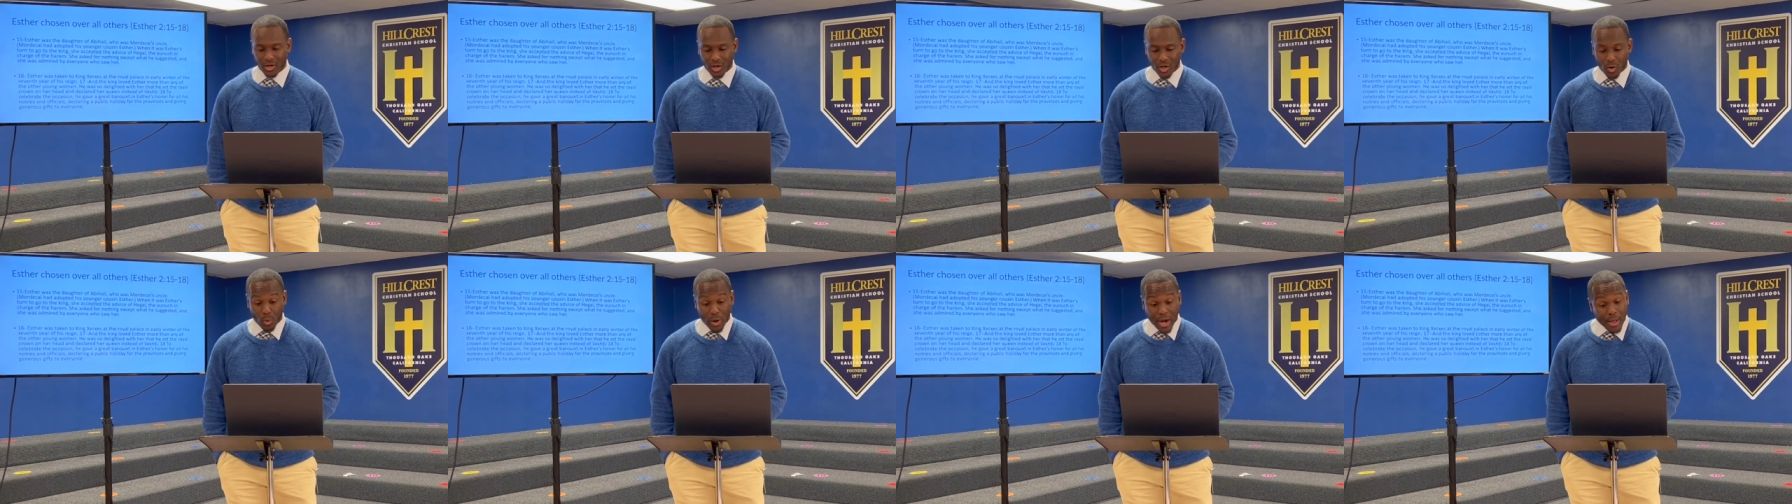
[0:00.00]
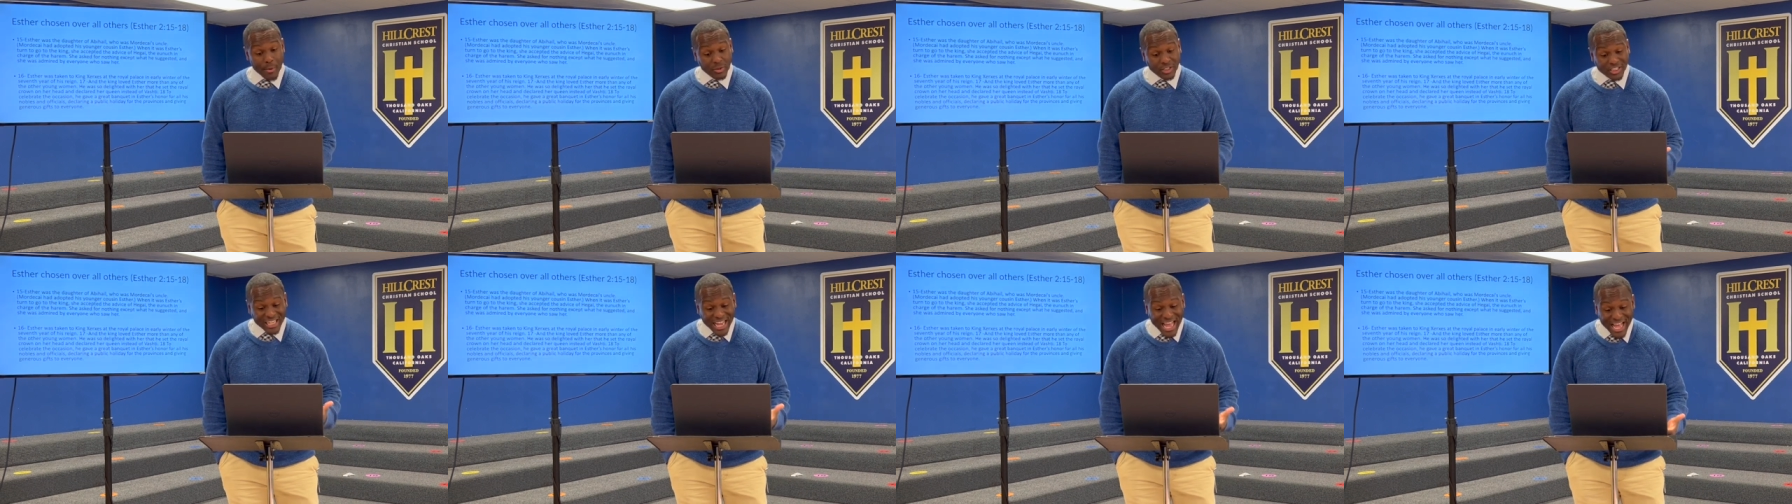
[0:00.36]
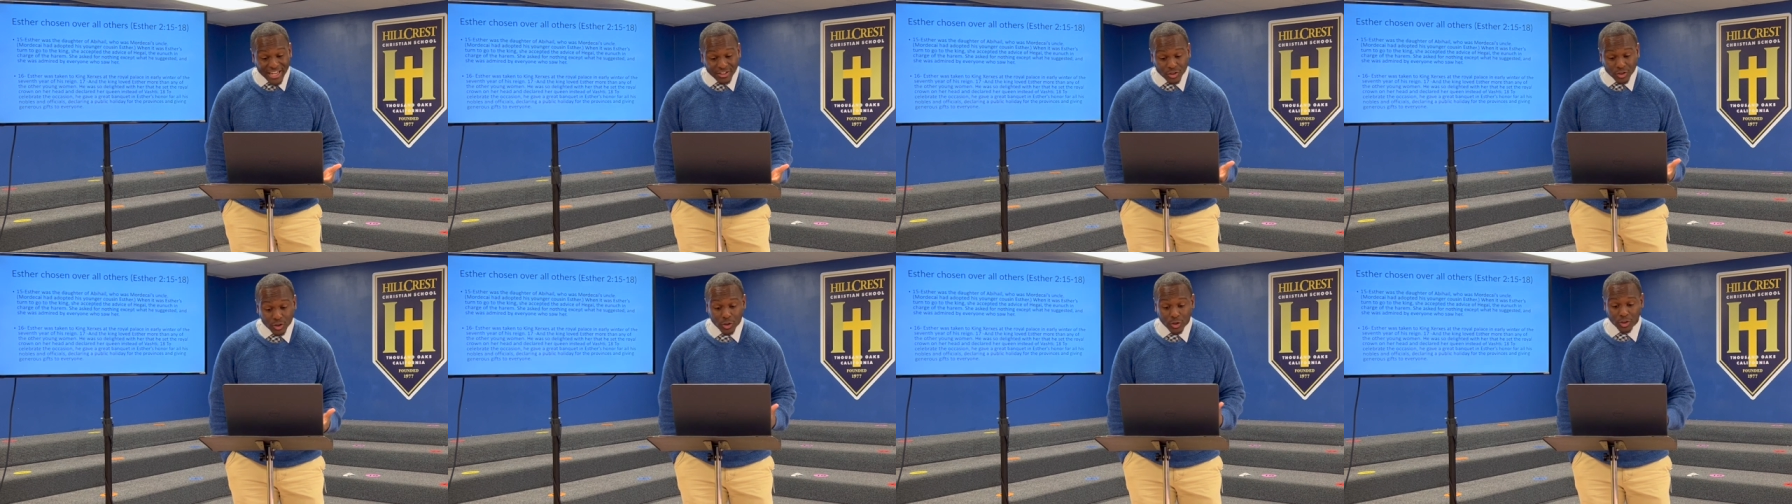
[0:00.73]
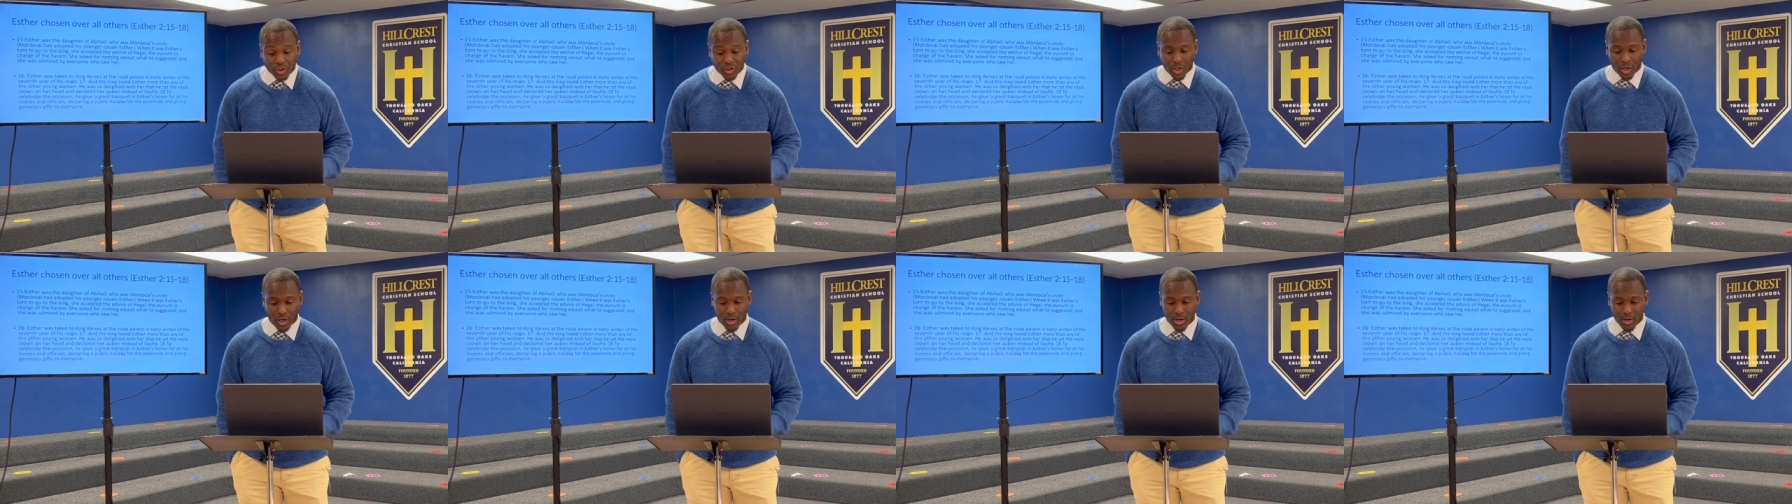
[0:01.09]
When it was Esther's
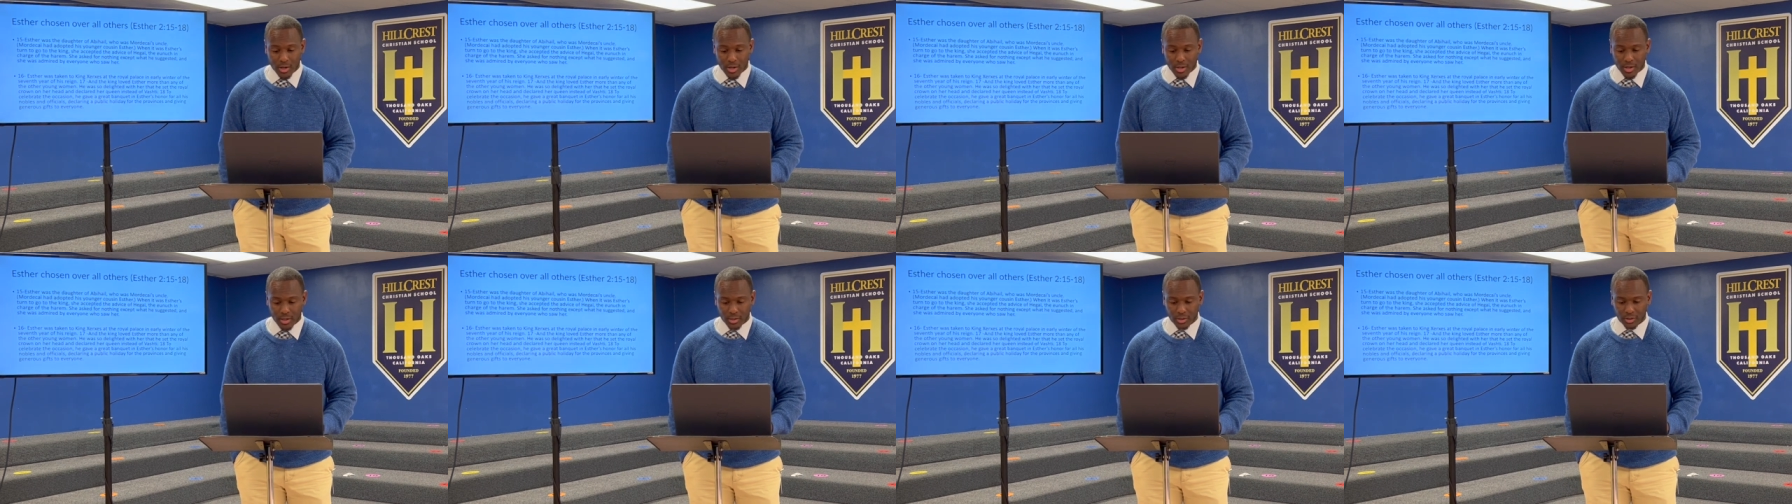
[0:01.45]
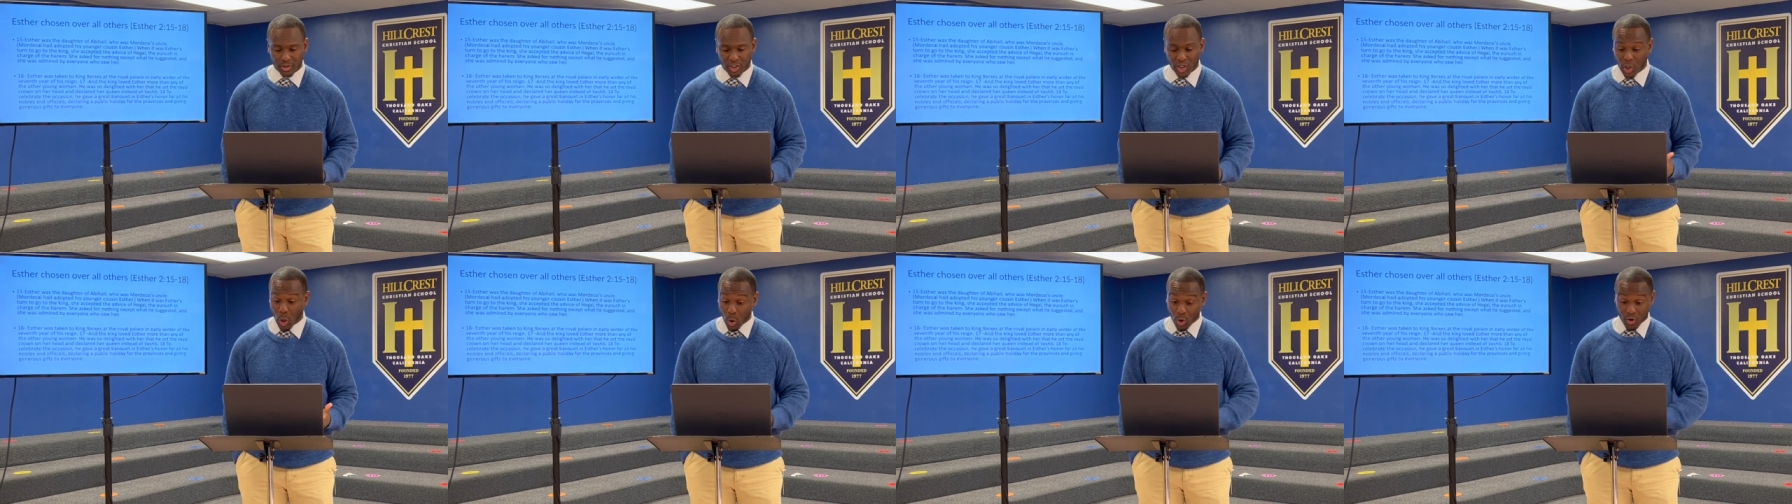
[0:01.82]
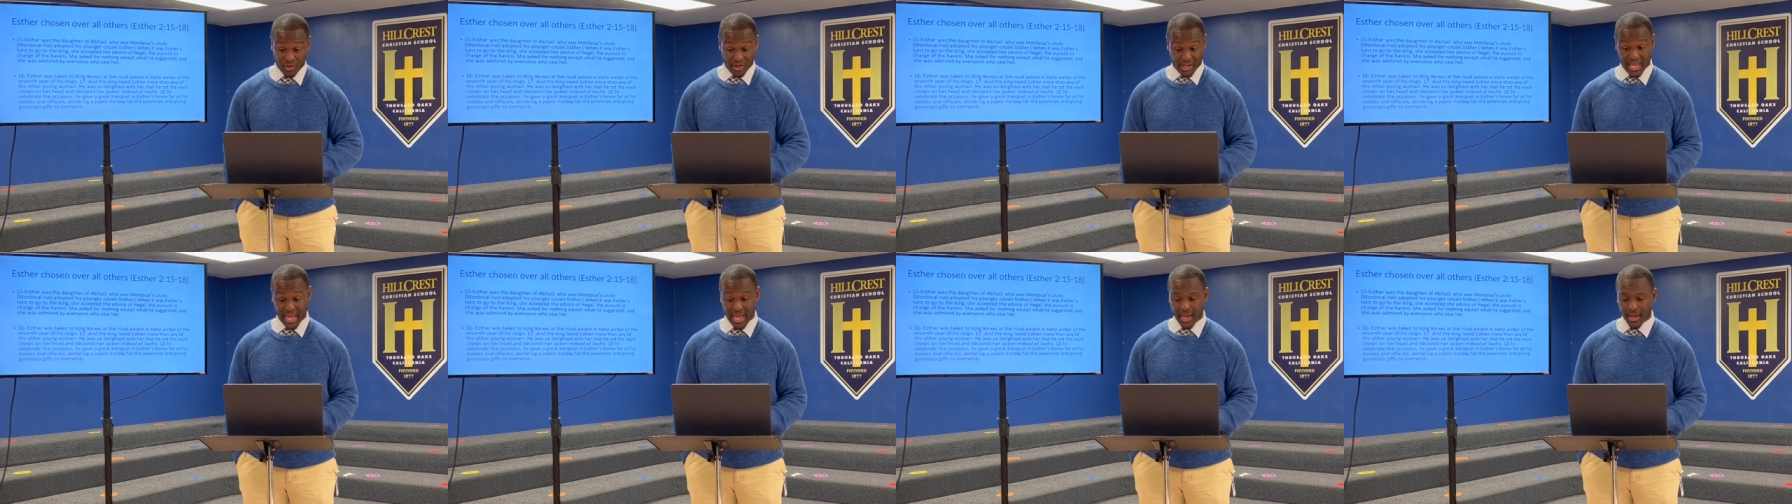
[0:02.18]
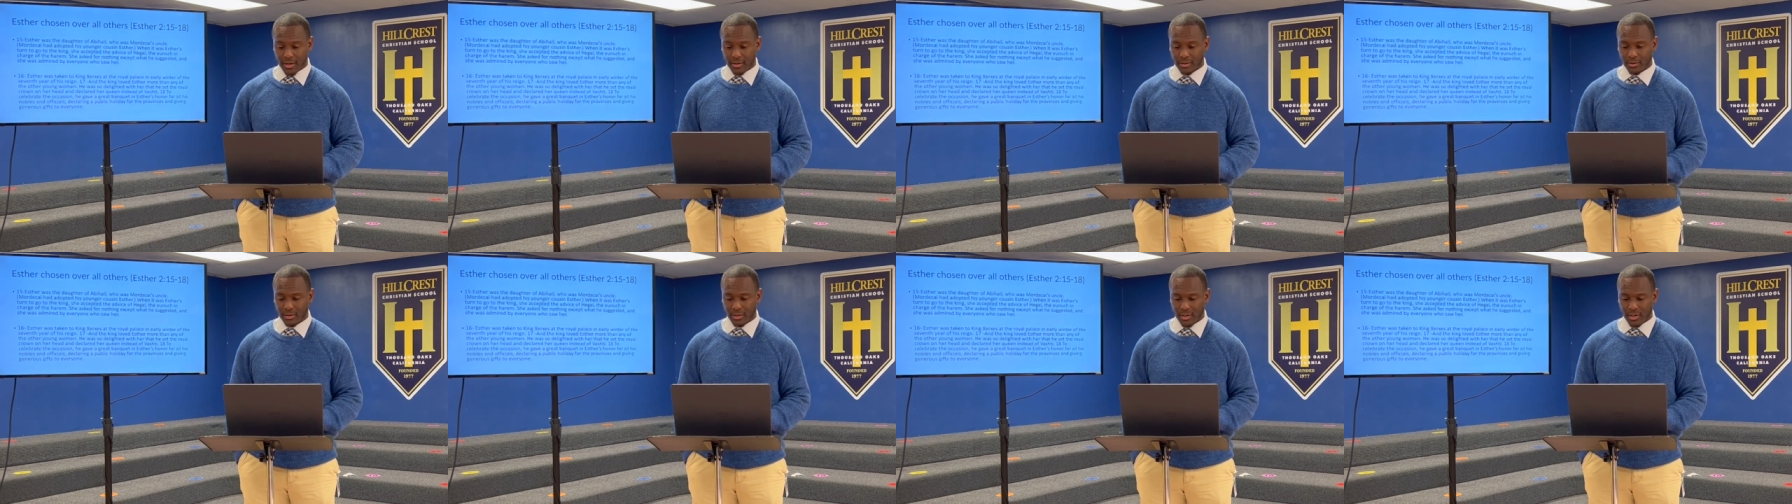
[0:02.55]
turn to go to the king,